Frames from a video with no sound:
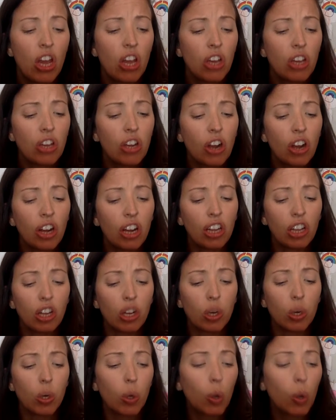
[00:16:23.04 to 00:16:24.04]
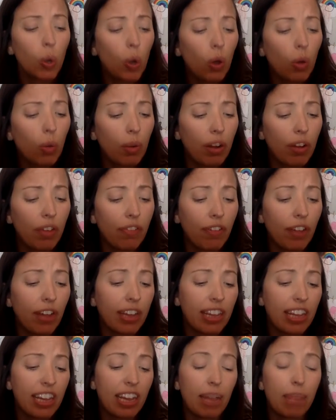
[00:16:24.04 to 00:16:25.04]
"You're going to look cool when it
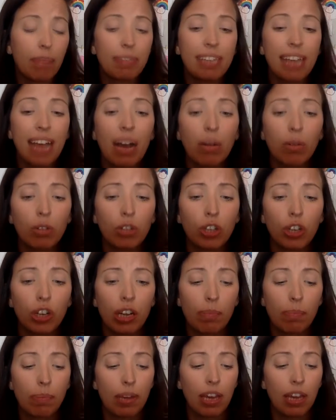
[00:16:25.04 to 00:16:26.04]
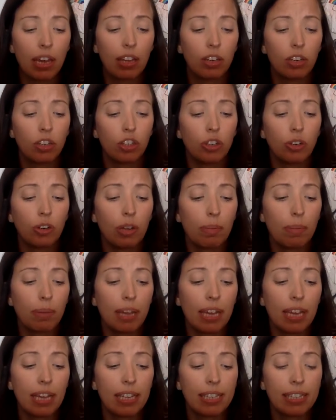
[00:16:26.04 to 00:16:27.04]
finally comes out, Junie
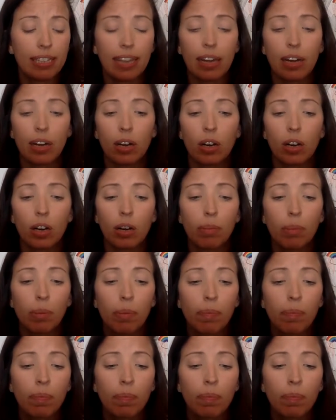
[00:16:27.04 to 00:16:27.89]
B, said Herb.